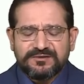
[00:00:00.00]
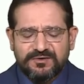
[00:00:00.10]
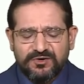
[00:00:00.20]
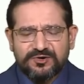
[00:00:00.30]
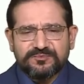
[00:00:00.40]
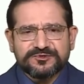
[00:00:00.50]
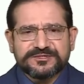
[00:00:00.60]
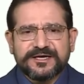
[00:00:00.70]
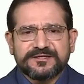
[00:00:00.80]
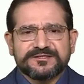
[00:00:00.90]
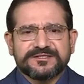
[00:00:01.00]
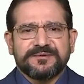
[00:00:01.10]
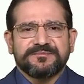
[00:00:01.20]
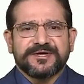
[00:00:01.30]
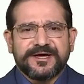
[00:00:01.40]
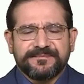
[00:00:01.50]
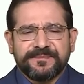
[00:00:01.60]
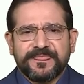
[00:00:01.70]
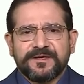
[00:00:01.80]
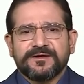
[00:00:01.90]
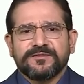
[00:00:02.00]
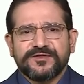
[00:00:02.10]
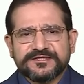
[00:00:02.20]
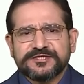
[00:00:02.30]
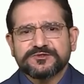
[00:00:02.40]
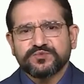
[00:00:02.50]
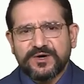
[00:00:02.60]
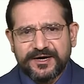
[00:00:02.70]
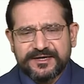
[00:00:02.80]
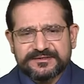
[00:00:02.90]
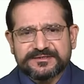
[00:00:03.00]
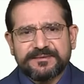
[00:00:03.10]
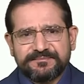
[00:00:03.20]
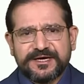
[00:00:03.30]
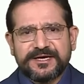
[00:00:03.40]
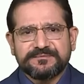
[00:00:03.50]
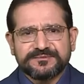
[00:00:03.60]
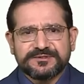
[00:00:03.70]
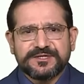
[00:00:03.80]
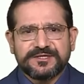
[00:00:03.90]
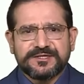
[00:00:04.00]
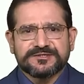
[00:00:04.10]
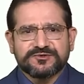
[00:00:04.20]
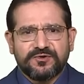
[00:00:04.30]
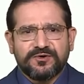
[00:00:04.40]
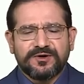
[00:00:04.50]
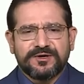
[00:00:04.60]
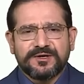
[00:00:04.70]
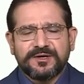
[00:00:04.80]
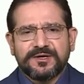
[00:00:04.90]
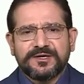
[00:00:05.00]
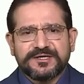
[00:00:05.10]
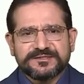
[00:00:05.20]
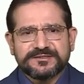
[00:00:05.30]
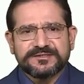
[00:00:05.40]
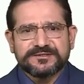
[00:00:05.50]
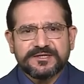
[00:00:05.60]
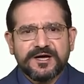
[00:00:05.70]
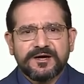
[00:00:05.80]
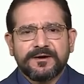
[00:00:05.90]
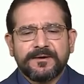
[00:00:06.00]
almost at the same time. This is why sometimes it is called istisna,